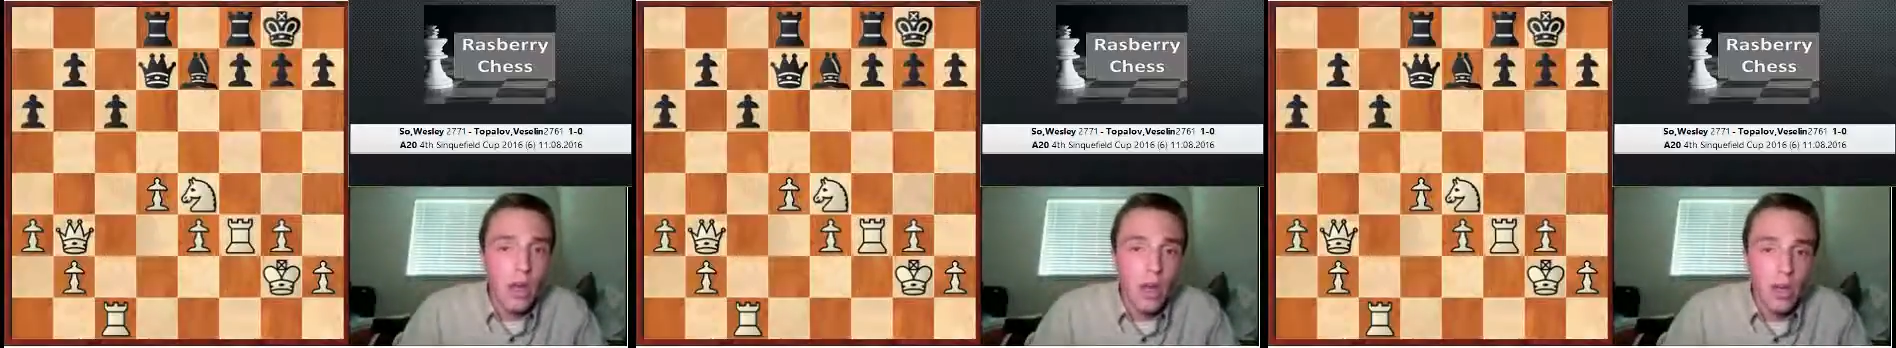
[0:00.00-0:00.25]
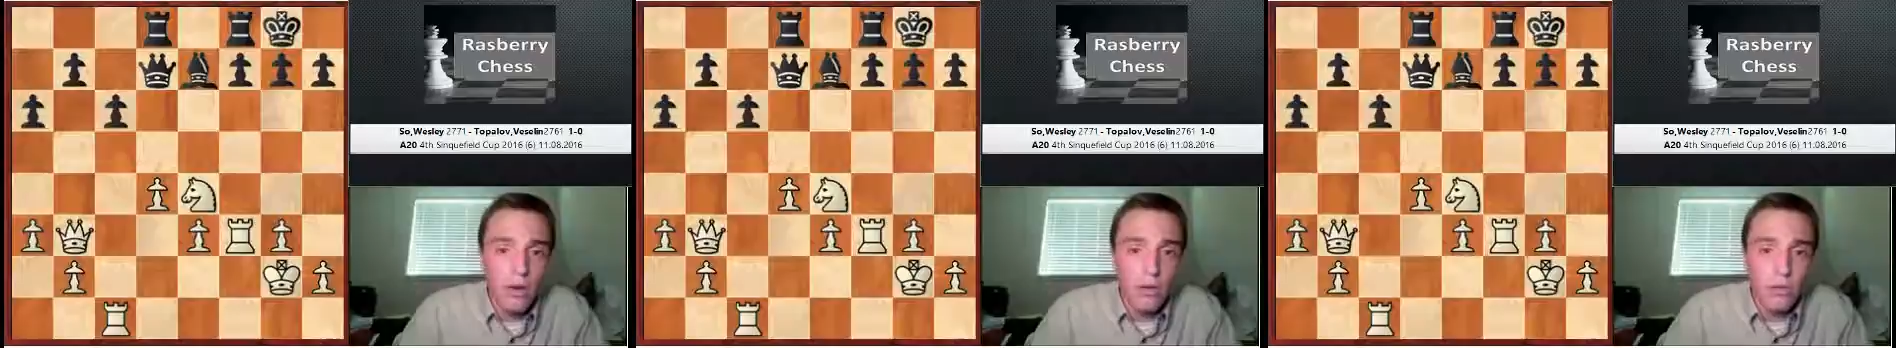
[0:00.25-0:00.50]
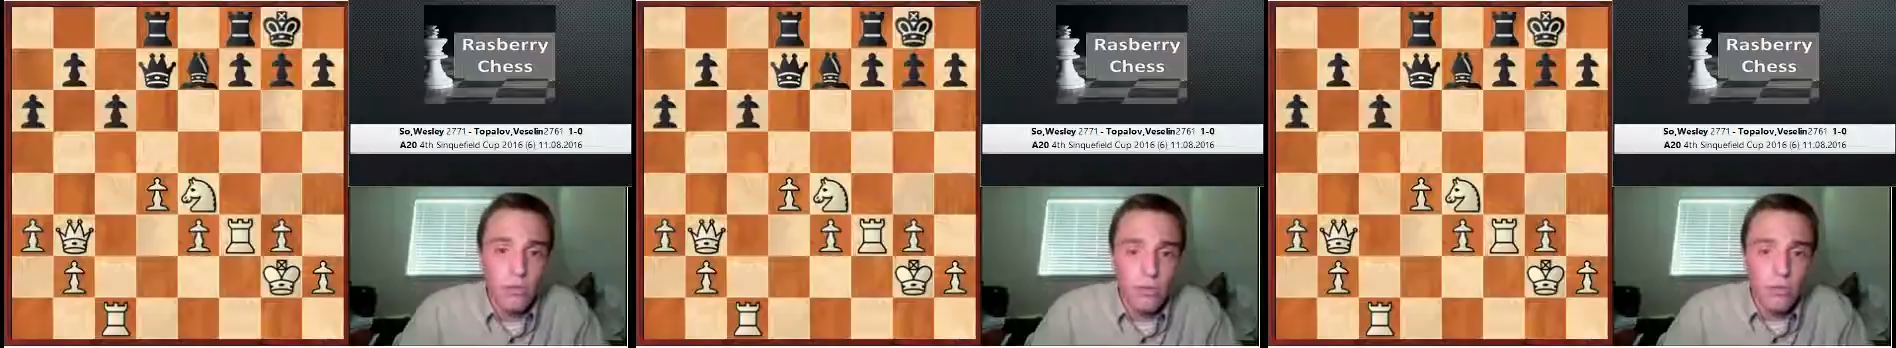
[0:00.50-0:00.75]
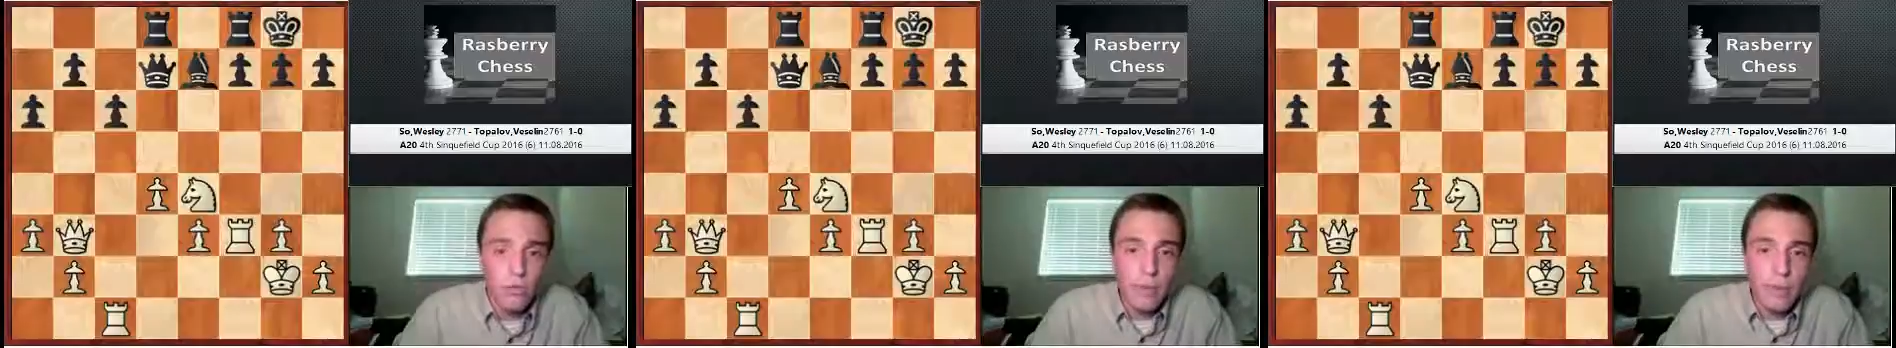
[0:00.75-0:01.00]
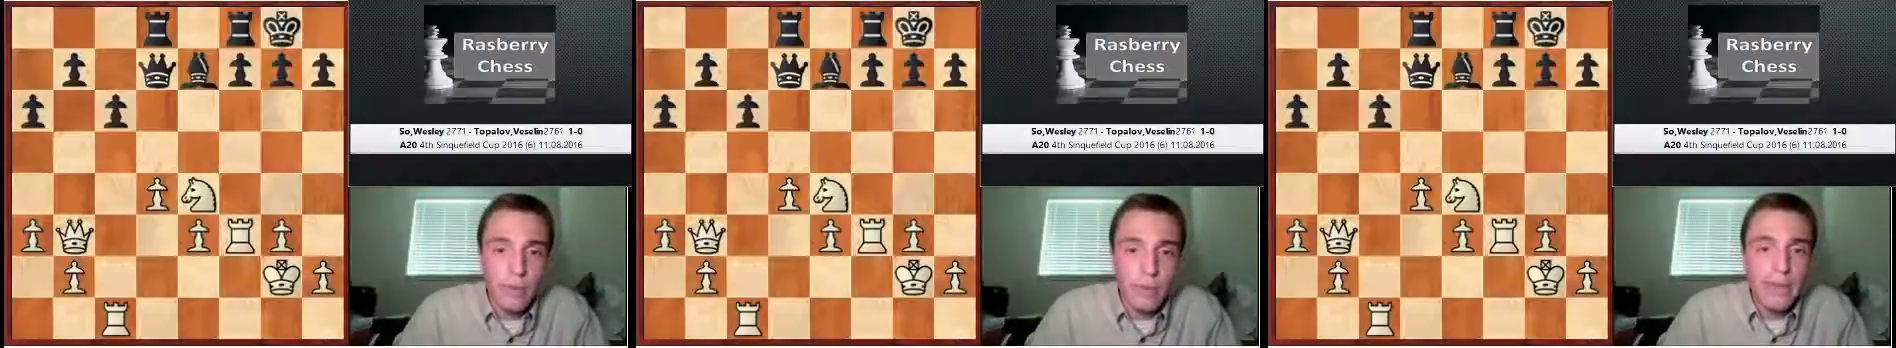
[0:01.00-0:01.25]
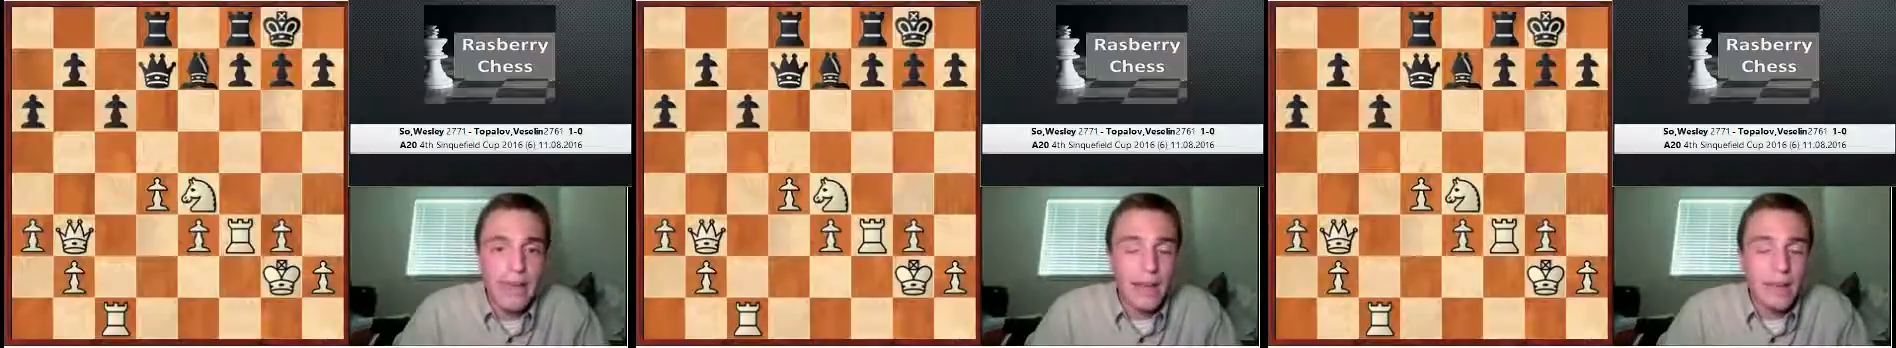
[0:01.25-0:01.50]
of
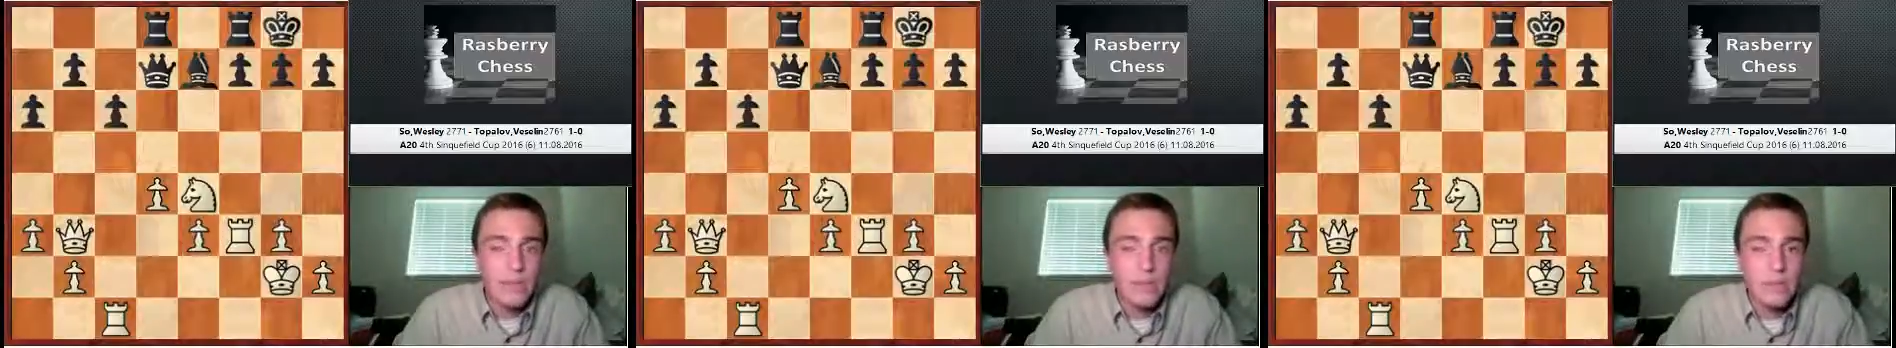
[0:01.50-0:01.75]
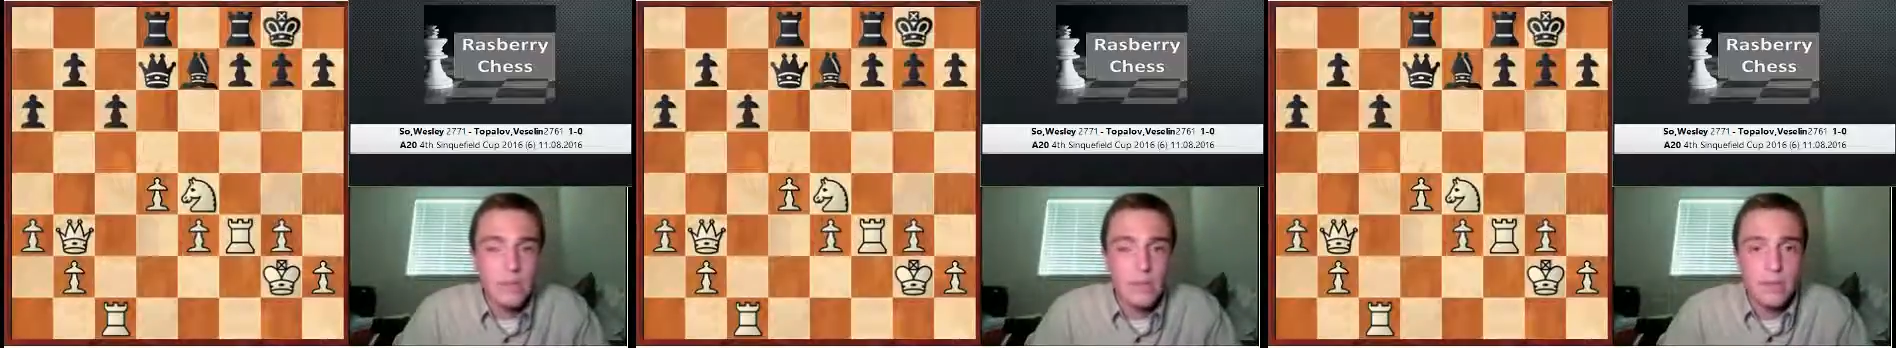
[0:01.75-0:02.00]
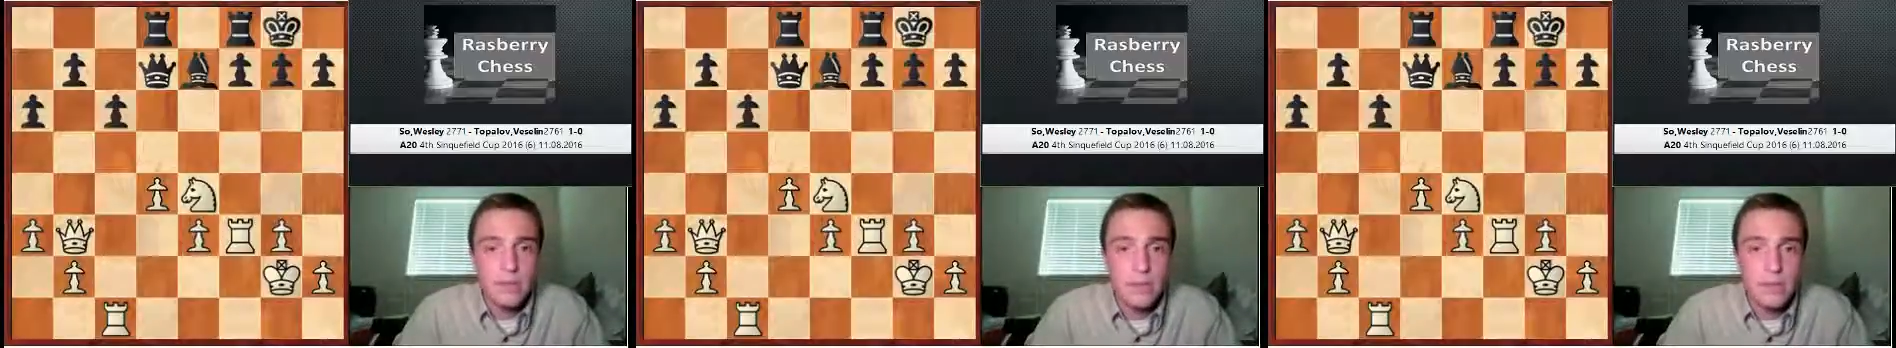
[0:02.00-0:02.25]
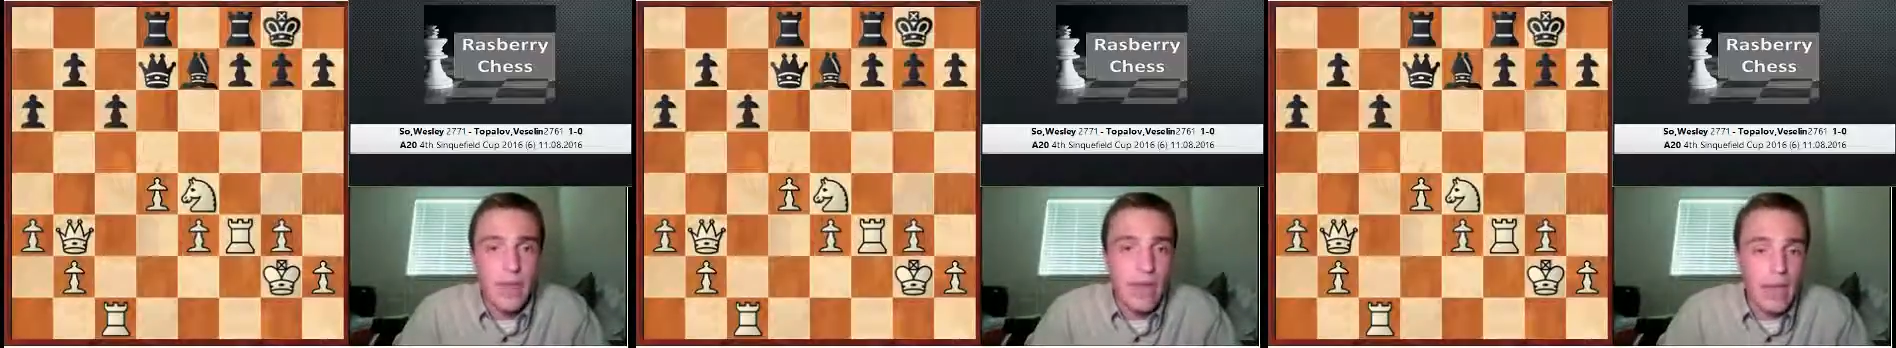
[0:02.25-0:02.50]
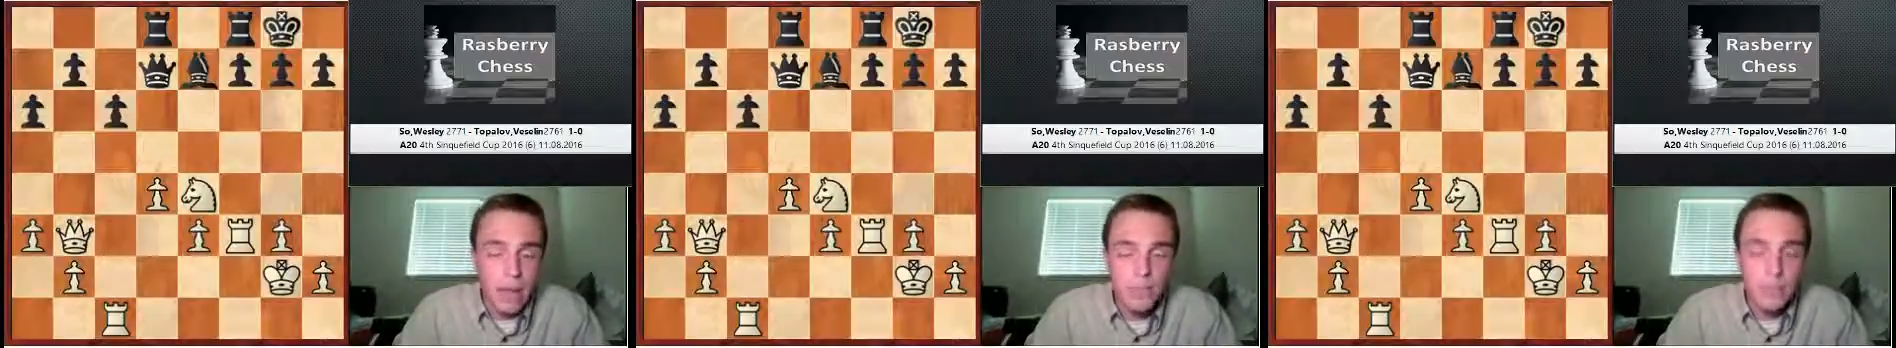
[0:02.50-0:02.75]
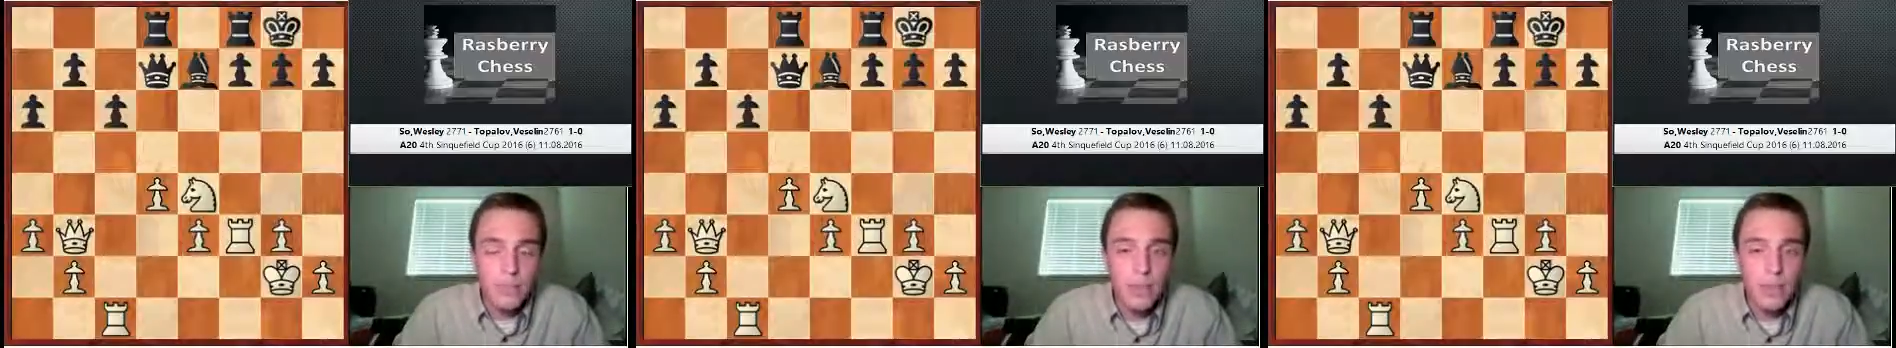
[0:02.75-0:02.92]
Black's game.